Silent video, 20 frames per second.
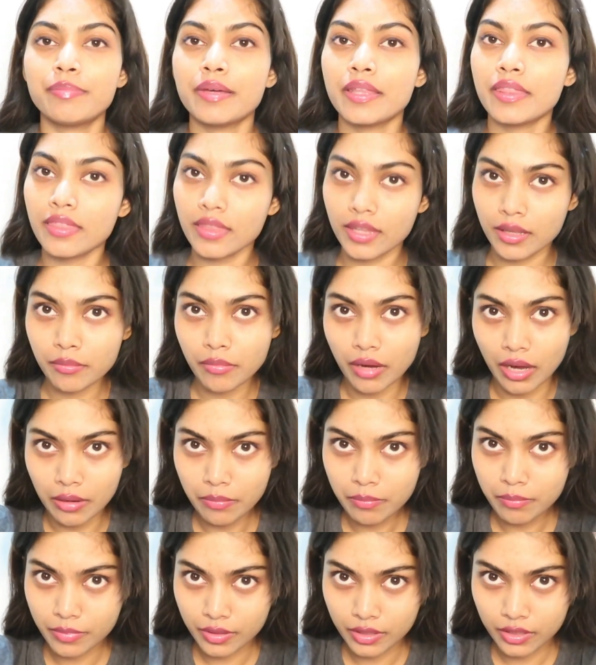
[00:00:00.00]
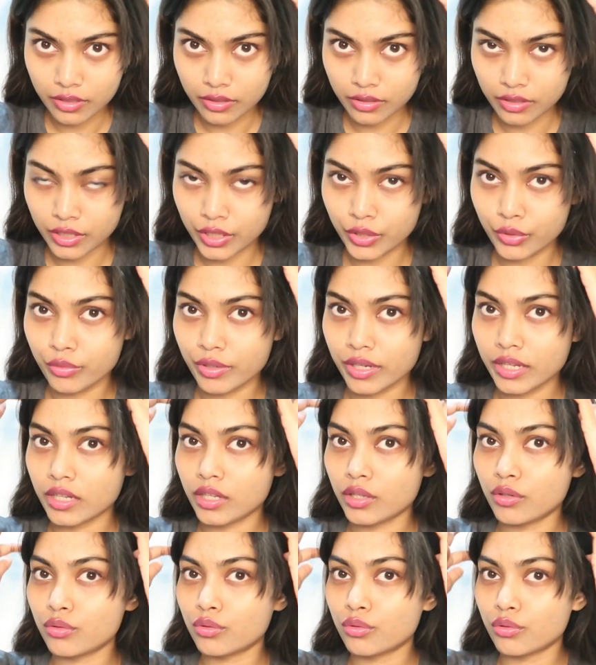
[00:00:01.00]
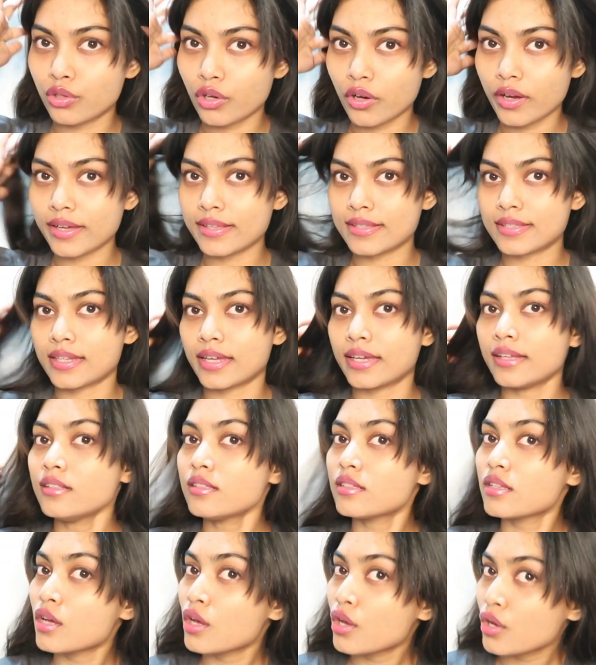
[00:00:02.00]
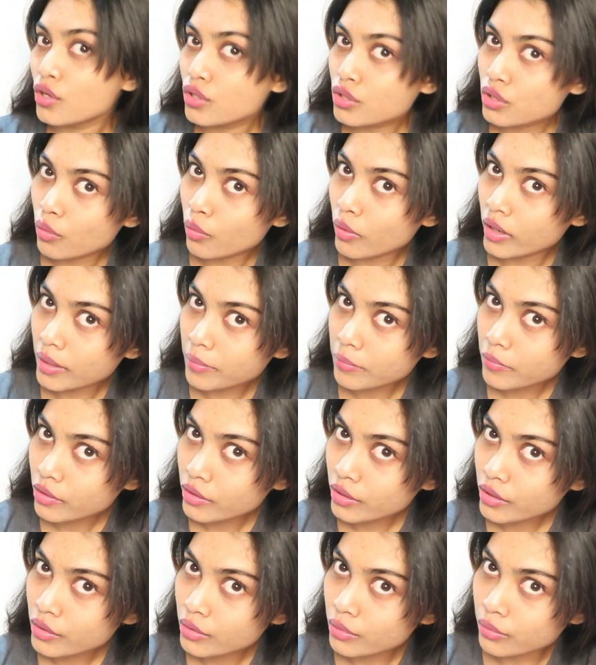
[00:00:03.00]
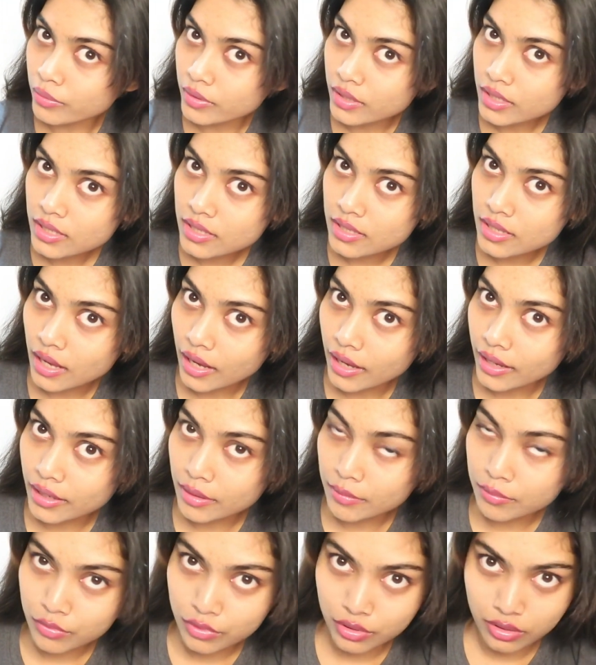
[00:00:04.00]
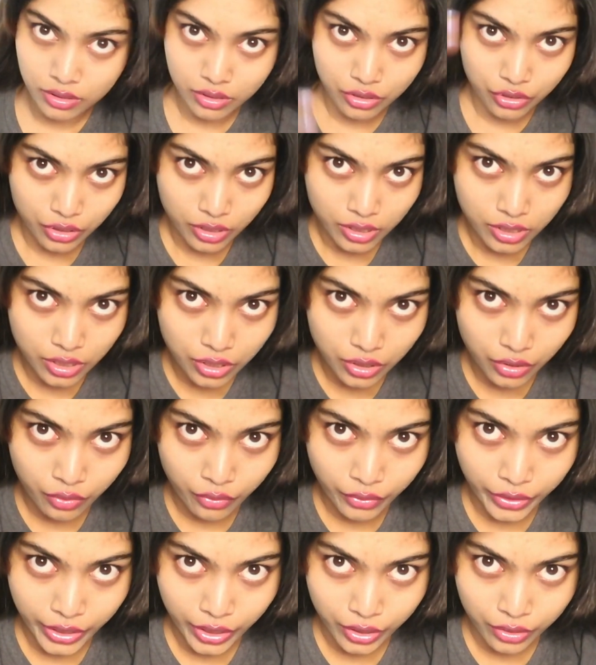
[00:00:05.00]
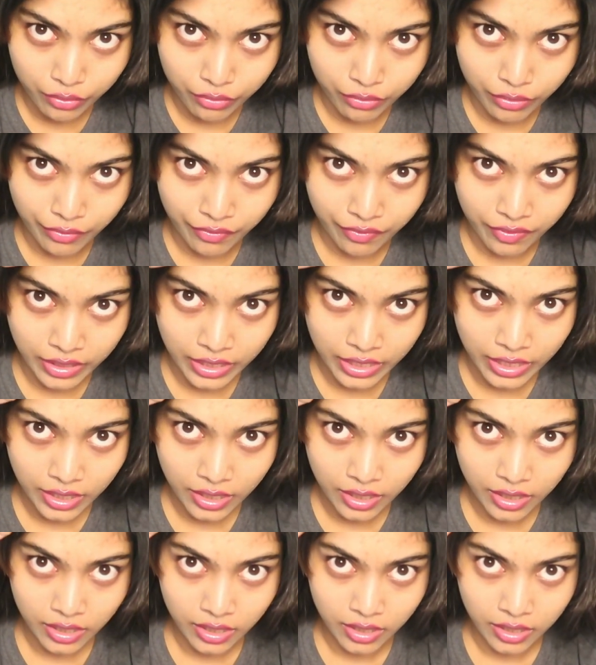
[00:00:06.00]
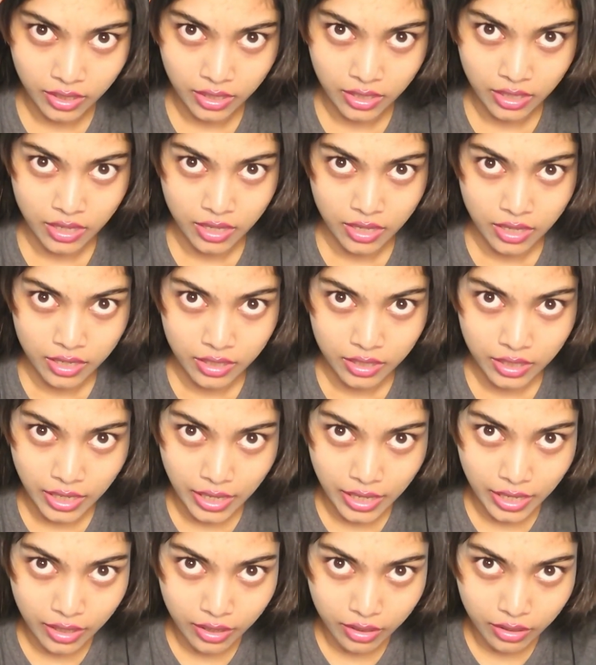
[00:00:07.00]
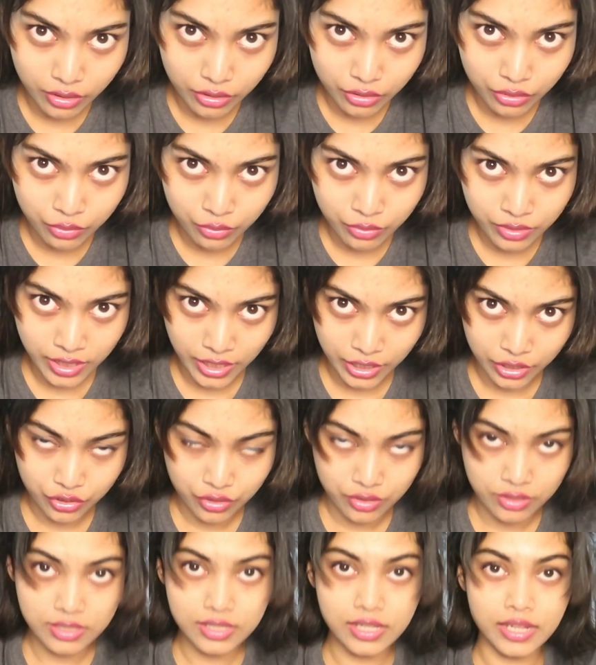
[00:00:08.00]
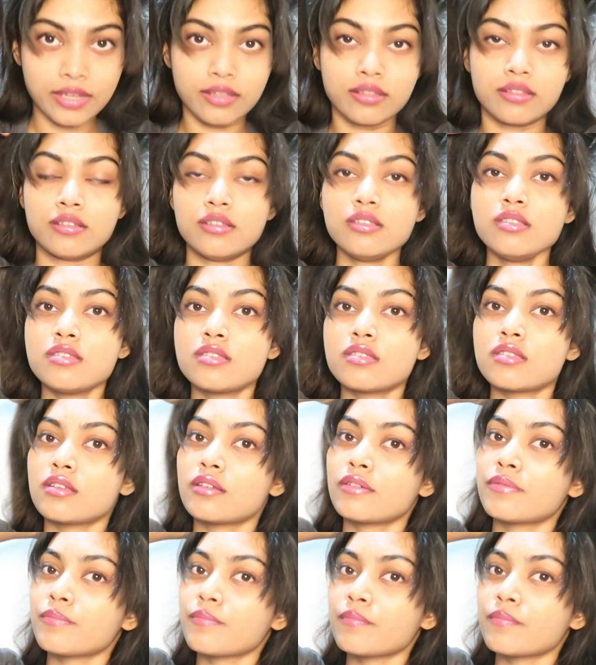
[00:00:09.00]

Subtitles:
pin them up during you do your hairstyle. So what I'm going to do is, I am just going to roughly take 2 sections like this.